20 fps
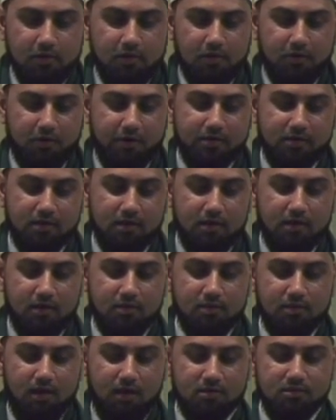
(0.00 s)
All right.
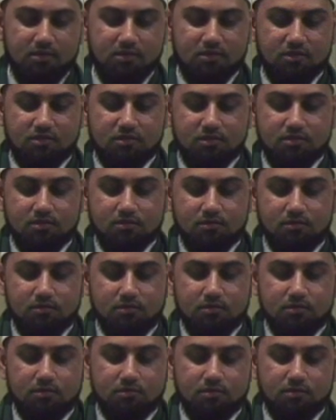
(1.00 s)
Uh, hadith
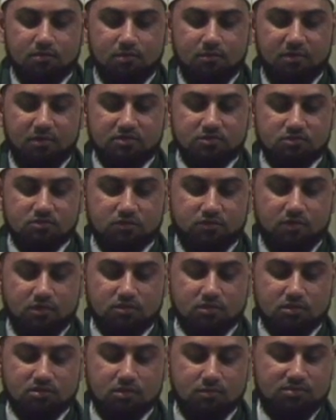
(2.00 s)
the Messenger of
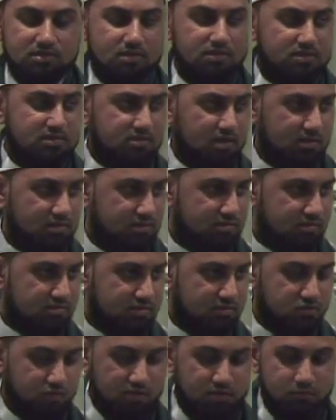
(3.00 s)
Allah said this hadith is in
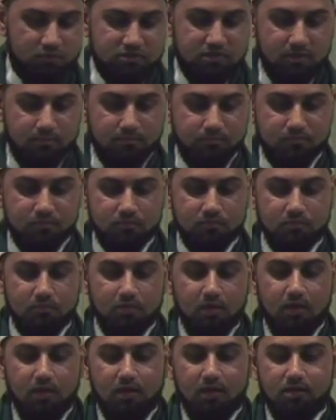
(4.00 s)
Sahih Muslim.
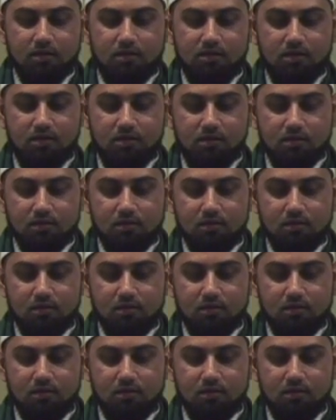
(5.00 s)
Indeed,